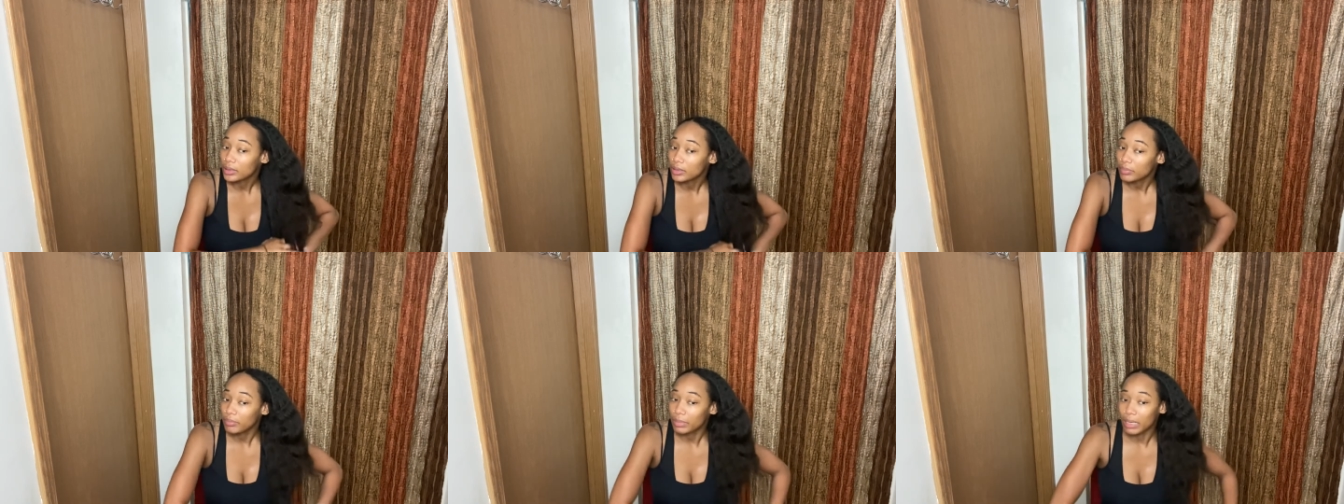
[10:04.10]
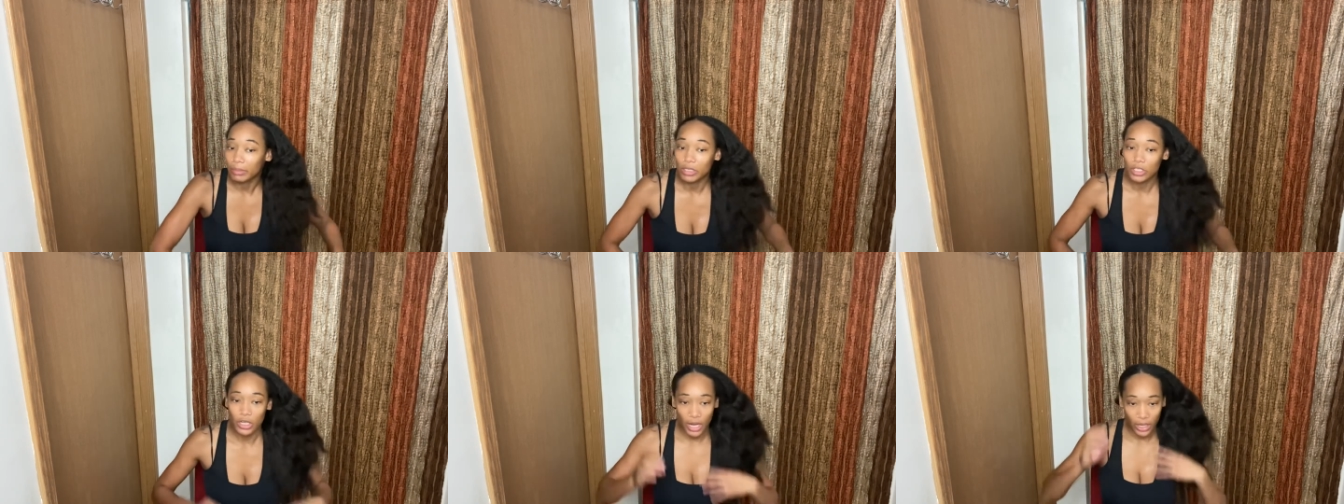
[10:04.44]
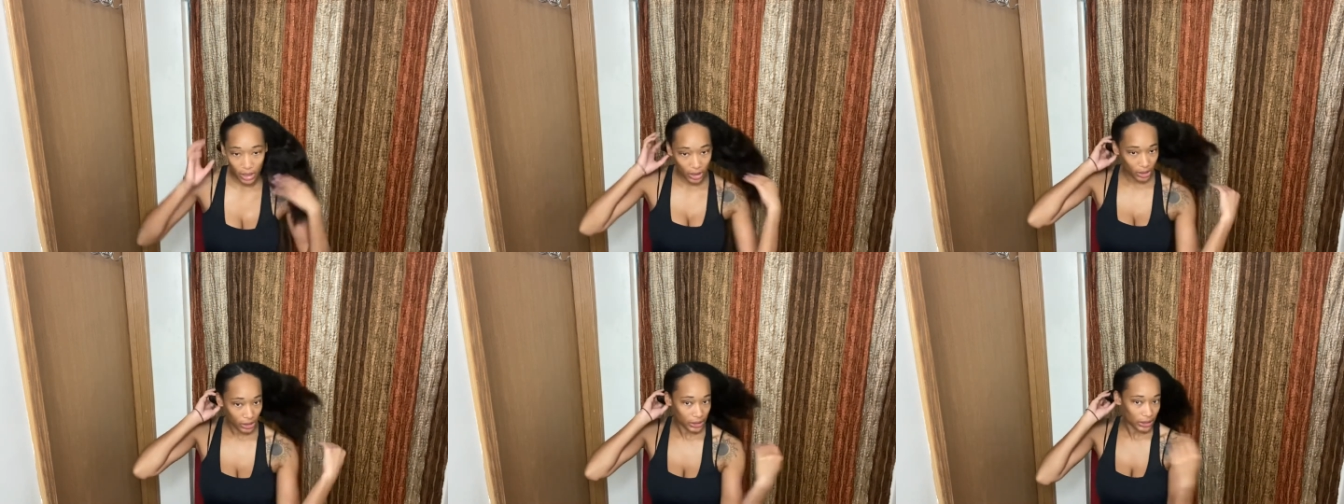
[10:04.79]
But I'm gonna try to
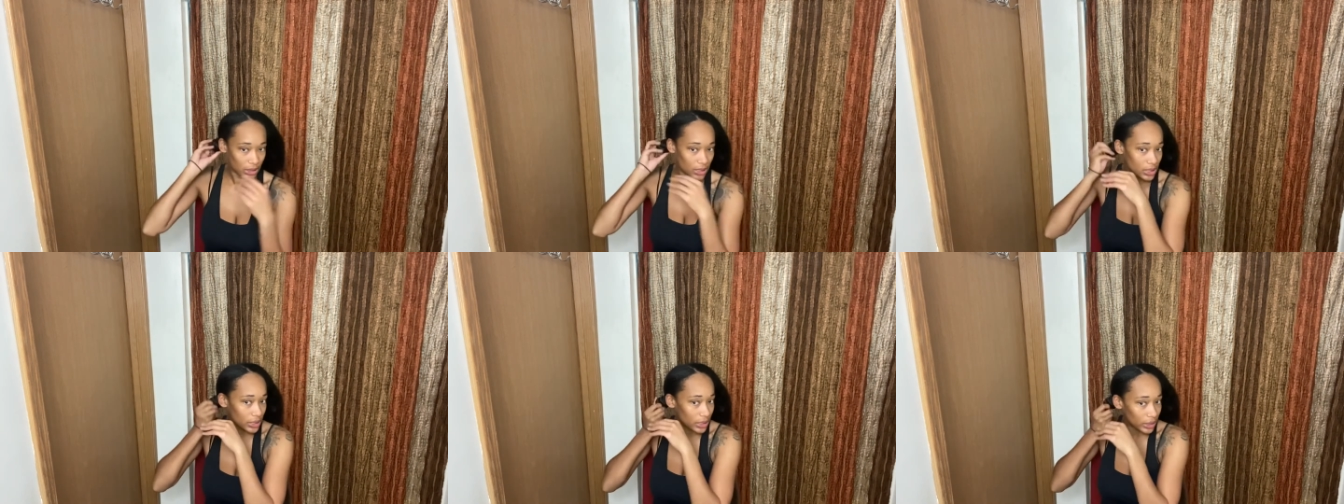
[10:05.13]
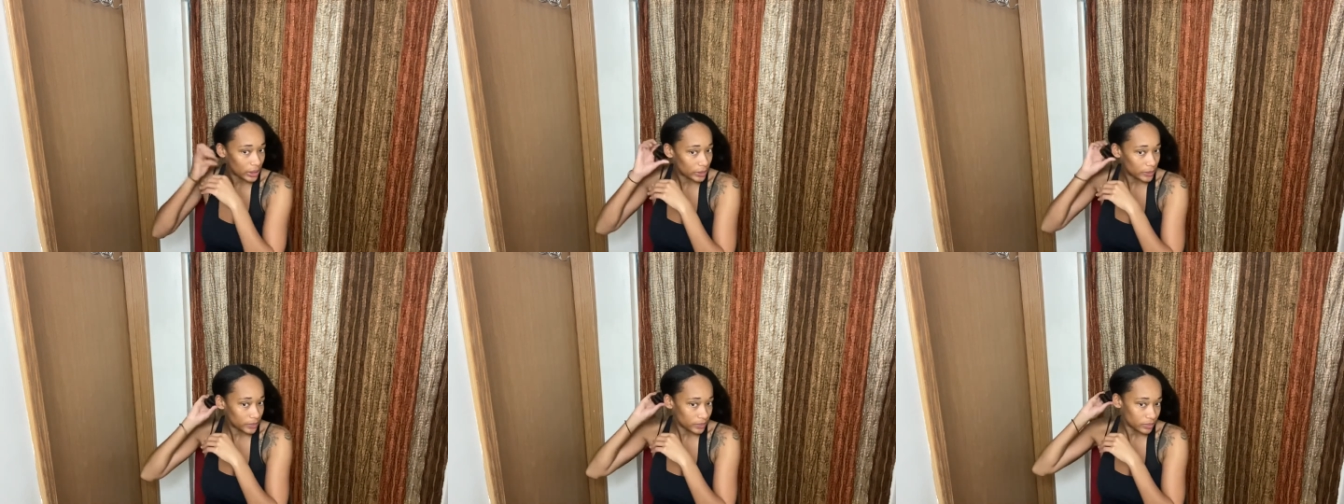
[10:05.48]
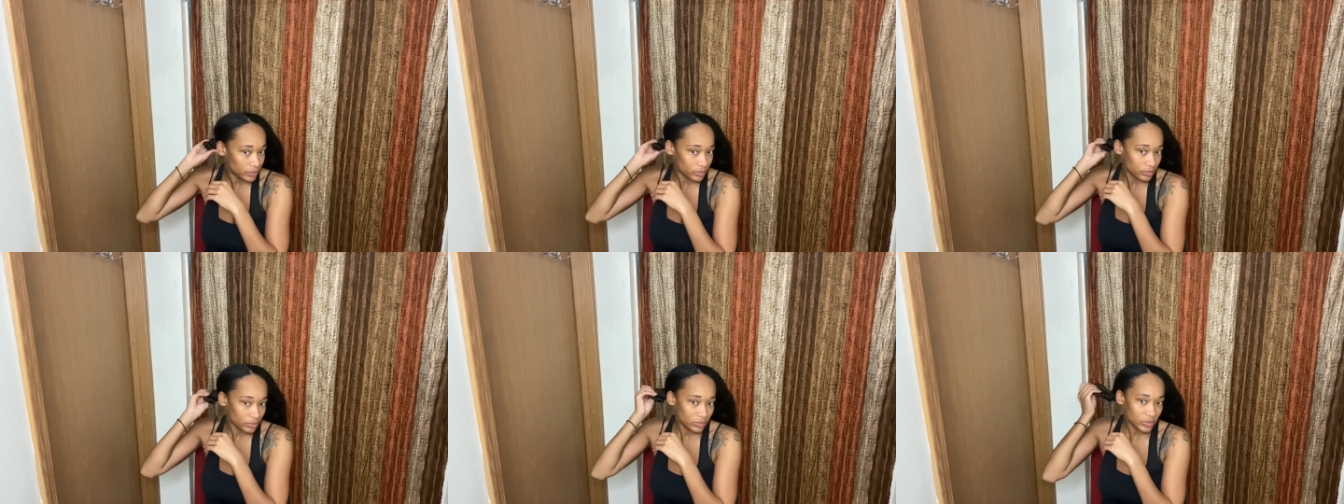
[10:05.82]
hurry this up.
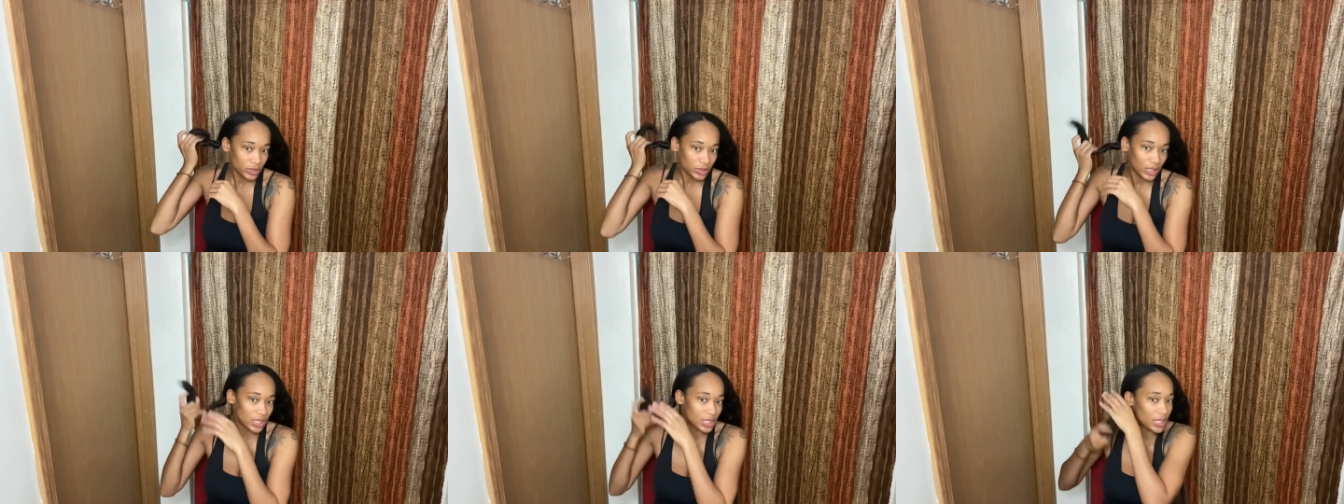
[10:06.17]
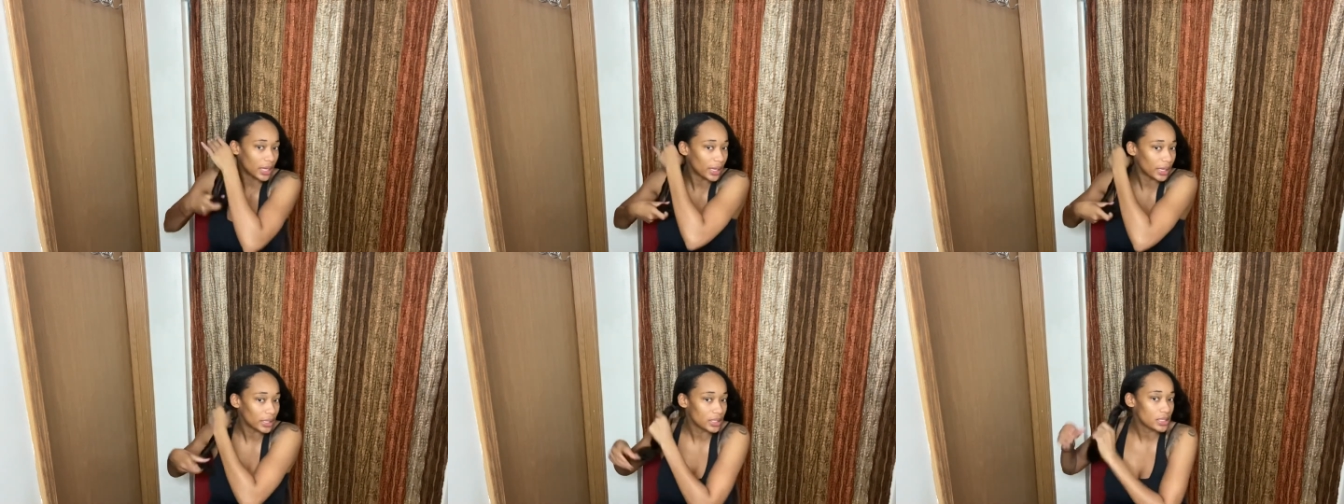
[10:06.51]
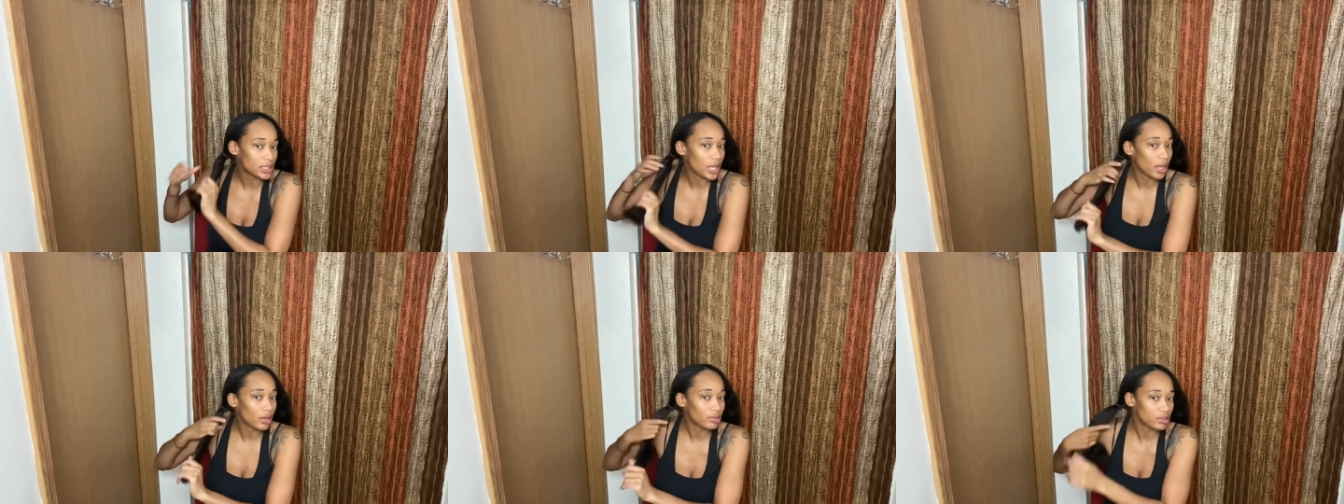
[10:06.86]
Because the
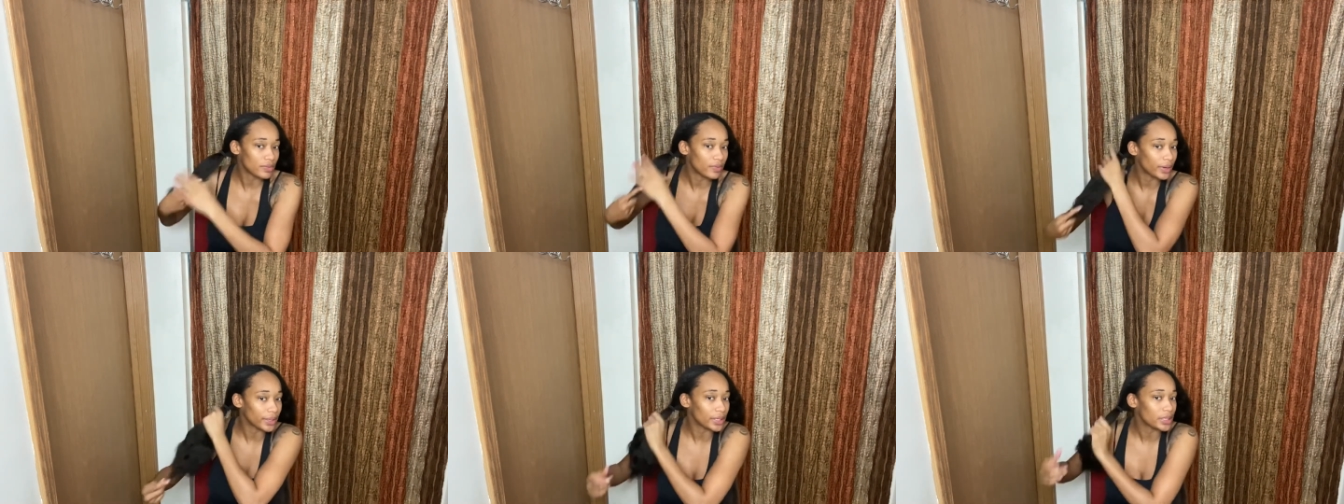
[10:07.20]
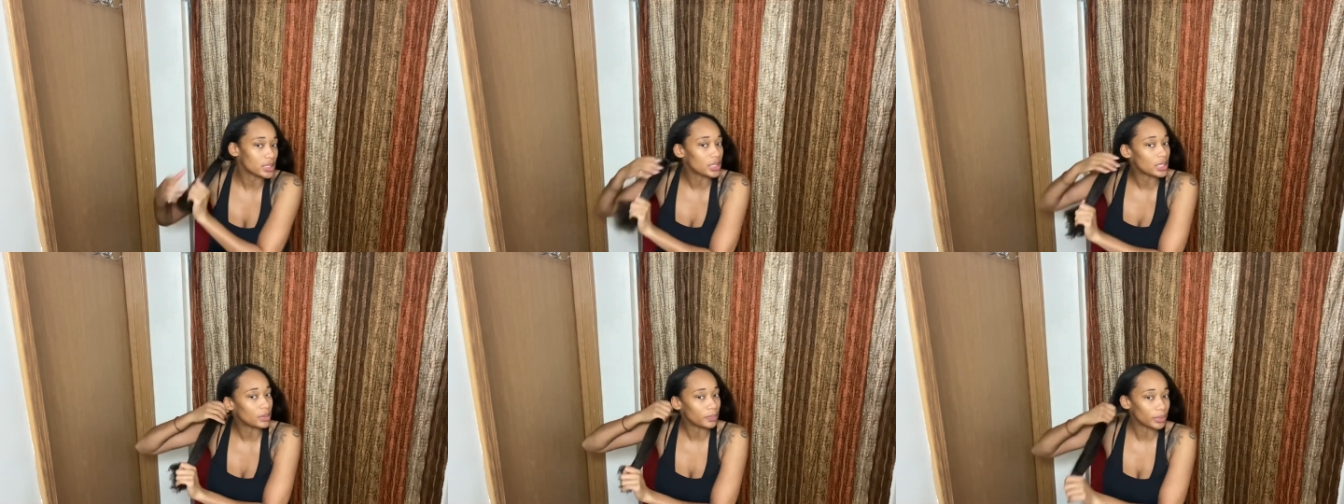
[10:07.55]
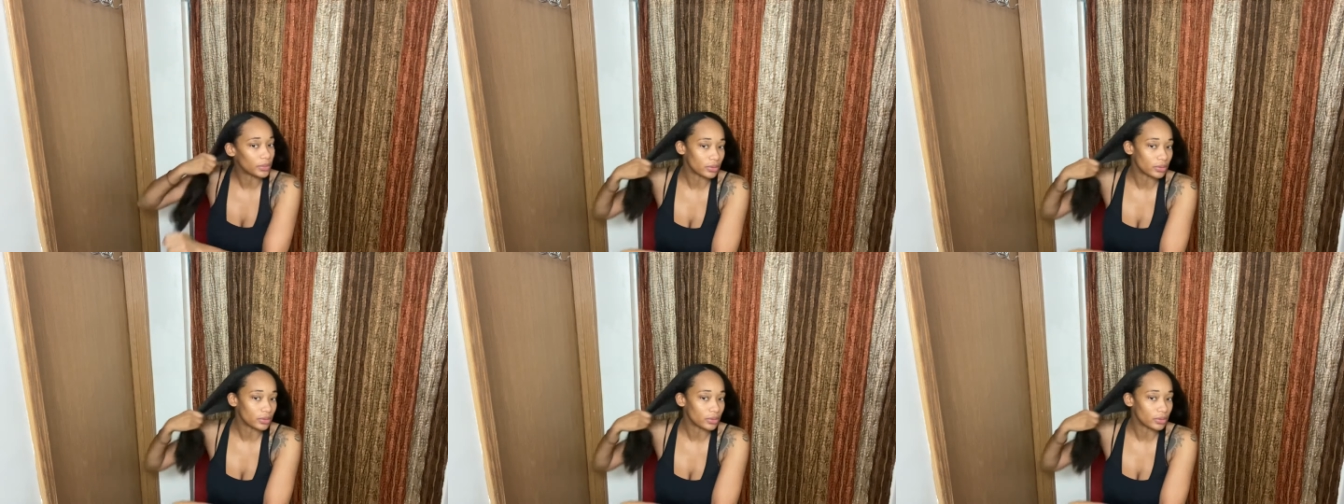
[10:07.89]
hairstyle is very simple.